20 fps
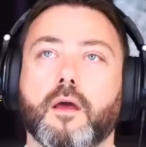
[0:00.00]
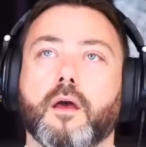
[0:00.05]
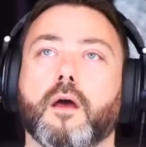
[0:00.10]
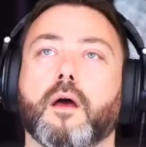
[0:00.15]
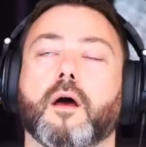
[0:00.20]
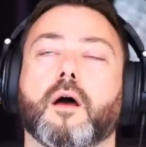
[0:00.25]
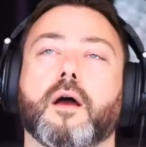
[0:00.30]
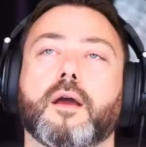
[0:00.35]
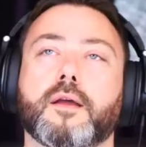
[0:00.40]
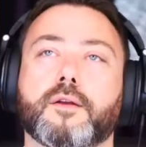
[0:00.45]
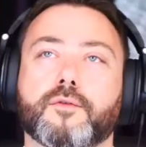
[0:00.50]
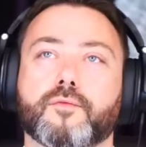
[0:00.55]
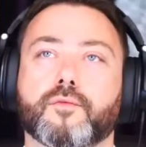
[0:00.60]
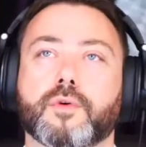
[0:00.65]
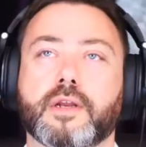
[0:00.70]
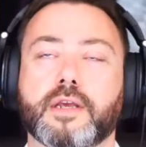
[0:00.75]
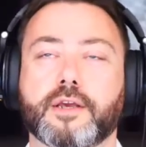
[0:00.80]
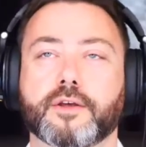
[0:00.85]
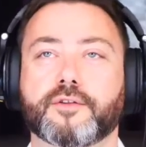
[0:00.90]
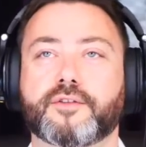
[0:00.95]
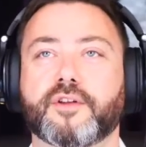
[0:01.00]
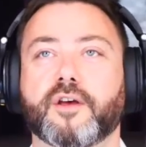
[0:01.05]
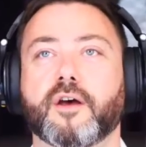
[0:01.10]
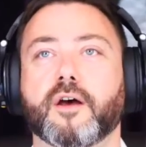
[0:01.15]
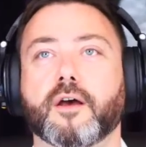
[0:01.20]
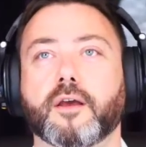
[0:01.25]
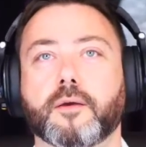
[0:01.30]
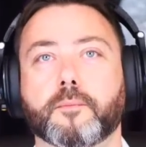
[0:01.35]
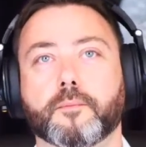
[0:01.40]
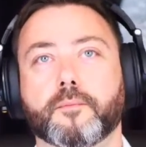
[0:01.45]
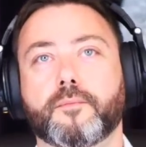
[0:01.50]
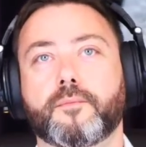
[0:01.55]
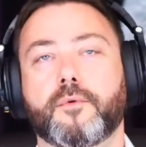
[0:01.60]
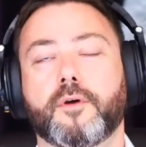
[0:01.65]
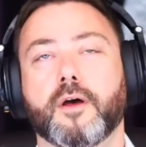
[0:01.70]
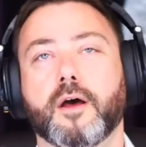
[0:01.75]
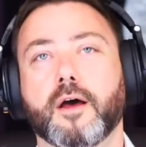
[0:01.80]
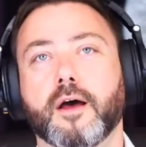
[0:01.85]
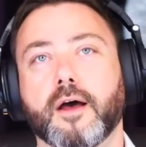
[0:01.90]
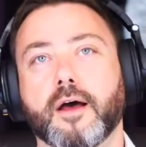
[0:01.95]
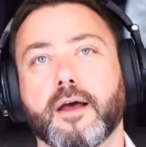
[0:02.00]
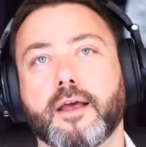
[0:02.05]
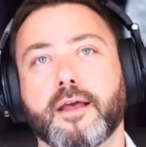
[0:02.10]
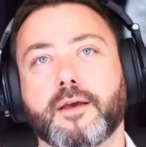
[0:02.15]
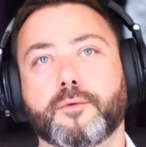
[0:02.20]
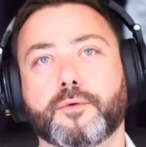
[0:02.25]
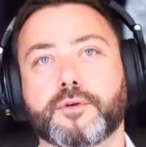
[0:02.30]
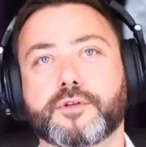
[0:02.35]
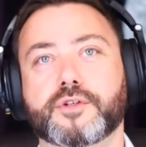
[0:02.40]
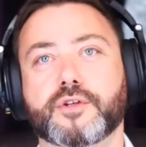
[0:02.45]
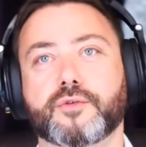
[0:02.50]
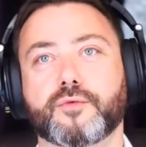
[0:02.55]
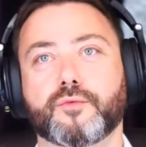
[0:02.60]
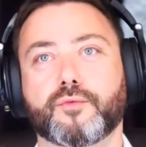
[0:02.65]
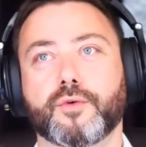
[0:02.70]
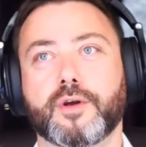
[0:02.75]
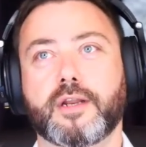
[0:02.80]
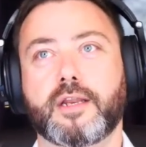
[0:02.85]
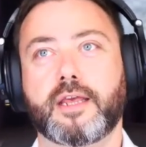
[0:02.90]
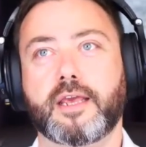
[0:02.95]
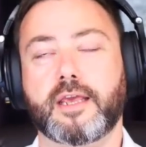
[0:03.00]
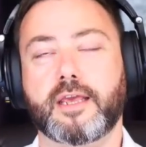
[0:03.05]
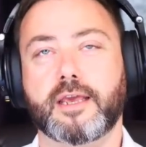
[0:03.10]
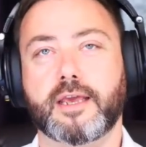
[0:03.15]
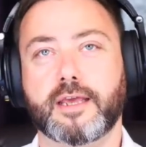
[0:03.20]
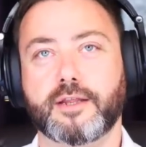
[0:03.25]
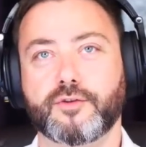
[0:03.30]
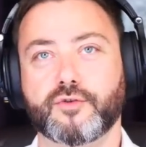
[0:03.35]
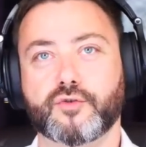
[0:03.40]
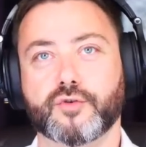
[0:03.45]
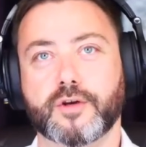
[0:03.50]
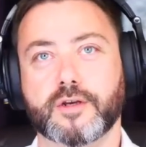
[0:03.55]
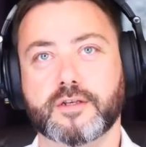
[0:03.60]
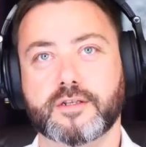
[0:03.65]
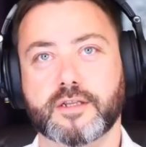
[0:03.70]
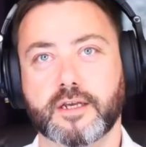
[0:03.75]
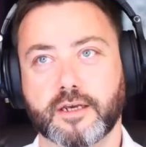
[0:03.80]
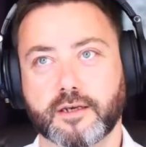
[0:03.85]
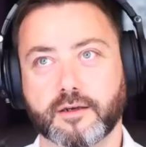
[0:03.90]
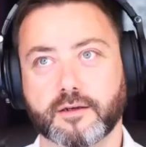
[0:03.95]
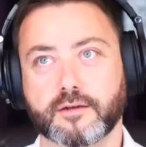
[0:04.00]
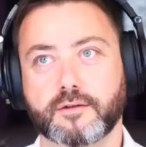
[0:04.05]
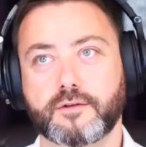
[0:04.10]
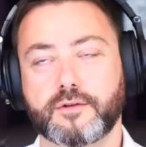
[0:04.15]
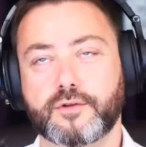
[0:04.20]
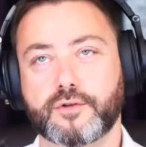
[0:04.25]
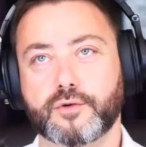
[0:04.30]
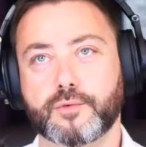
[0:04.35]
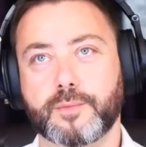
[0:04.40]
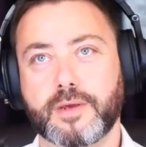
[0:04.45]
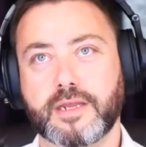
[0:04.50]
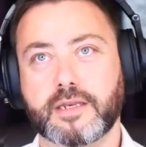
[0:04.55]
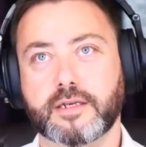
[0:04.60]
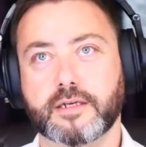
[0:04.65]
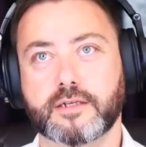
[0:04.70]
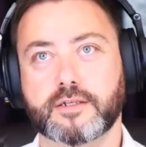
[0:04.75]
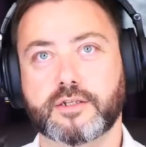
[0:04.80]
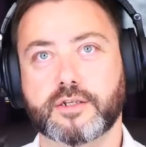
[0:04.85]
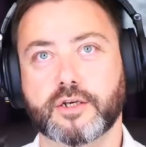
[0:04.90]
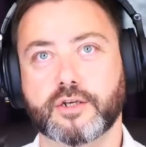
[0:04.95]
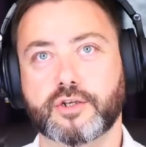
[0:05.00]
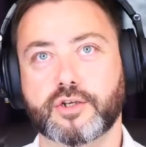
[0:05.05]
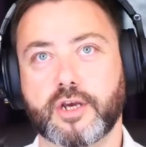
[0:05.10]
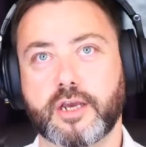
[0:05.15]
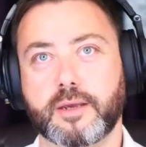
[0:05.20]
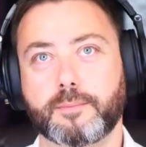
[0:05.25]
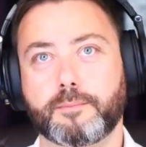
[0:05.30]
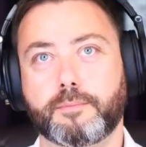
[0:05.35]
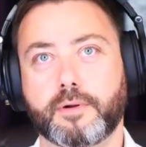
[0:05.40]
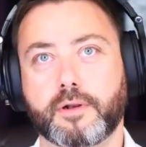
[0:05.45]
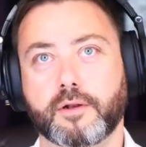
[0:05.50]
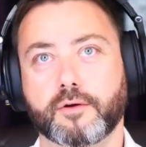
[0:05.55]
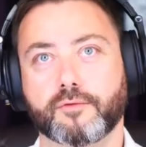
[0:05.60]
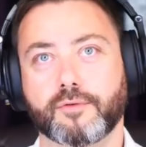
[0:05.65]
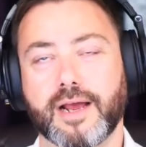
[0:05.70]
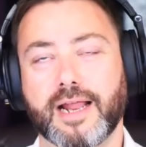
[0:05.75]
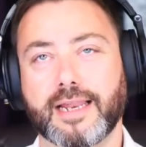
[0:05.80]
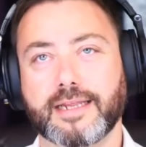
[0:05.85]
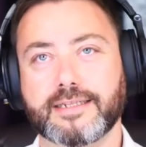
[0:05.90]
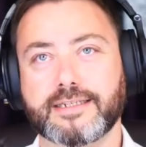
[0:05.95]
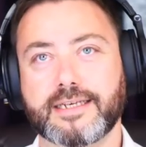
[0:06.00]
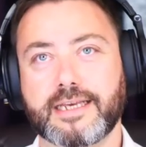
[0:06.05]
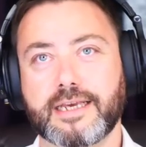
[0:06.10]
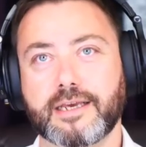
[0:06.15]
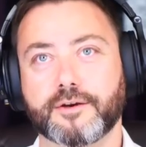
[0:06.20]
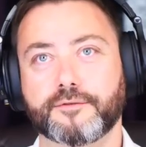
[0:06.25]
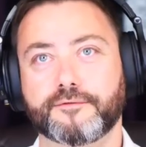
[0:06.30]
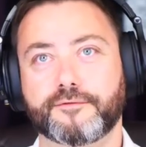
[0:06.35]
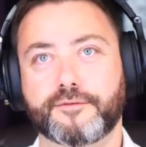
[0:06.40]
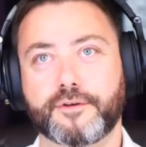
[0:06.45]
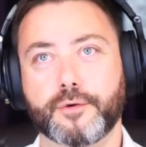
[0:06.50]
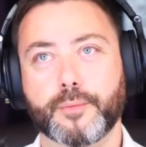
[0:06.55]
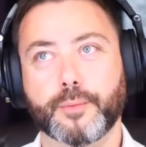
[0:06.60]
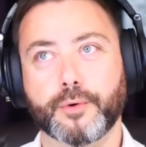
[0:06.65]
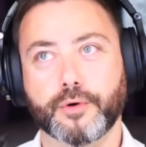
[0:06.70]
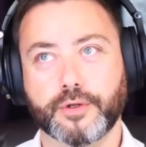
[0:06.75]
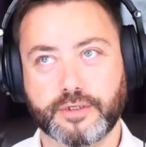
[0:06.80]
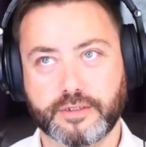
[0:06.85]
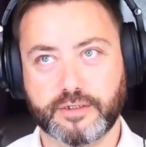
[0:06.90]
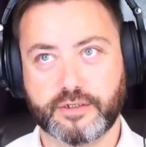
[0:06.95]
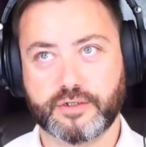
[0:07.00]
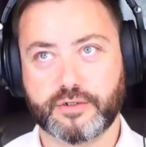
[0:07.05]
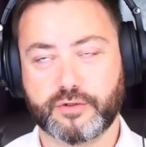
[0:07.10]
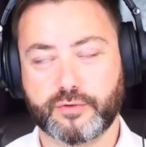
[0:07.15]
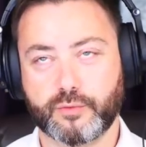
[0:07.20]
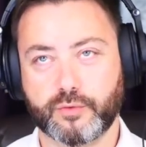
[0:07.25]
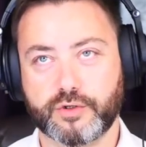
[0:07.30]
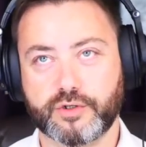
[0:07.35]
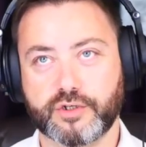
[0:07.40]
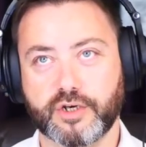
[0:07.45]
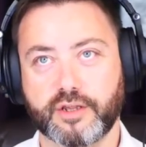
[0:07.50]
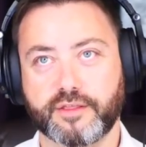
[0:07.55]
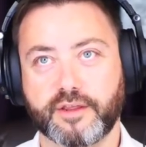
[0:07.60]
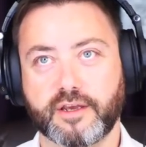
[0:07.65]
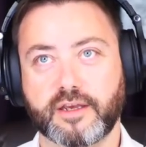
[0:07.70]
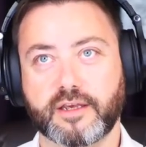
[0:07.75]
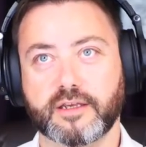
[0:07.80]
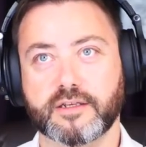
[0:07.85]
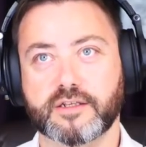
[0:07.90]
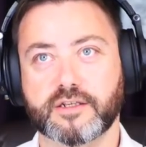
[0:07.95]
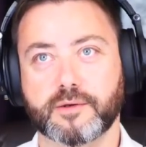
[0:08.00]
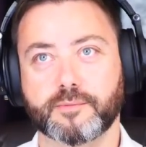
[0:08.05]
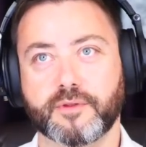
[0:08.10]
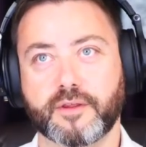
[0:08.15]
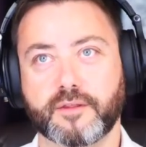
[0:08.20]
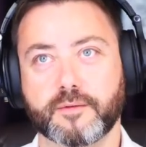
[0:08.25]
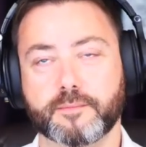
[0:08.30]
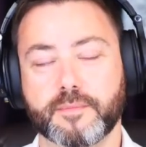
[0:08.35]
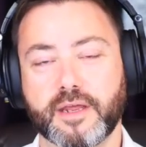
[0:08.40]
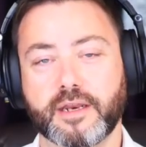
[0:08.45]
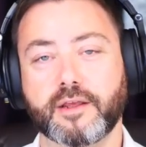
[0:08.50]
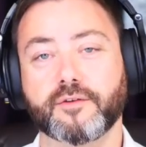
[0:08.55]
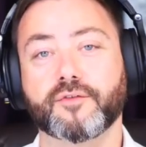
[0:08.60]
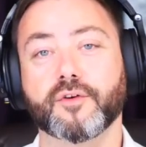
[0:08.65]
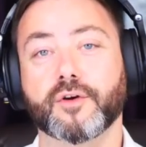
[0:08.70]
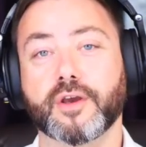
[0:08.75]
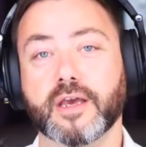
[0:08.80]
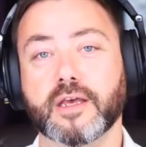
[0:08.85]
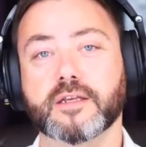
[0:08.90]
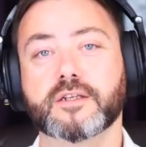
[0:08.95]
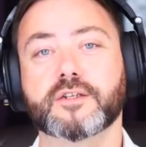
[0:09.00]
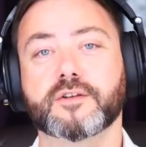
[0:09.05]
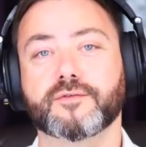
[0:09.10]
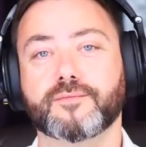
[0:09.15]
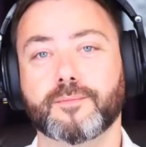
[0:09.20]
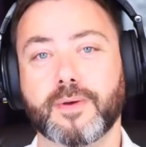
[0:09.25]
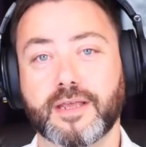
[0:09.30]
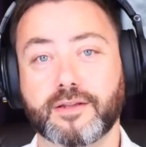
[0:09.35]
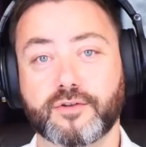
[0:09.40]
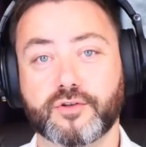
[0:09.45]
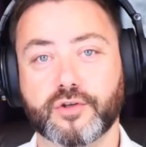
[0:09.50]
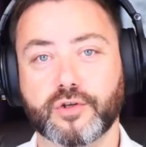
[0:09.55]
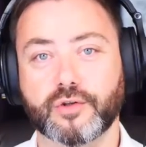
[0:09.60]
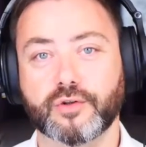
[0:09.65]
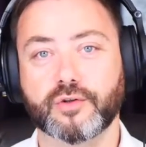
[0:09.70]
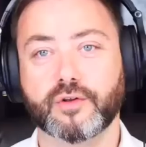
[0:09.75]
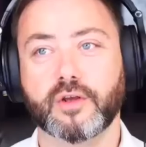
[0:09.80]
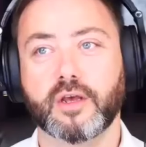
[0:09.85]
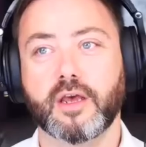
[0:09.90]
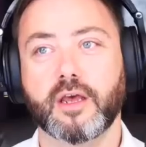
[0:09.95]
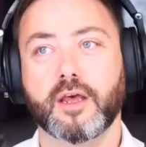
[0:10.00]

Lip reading: I had a really good time. It was really interesting to meet such a plurality of viewpoints, which I think is something that many of your guests have mentioned,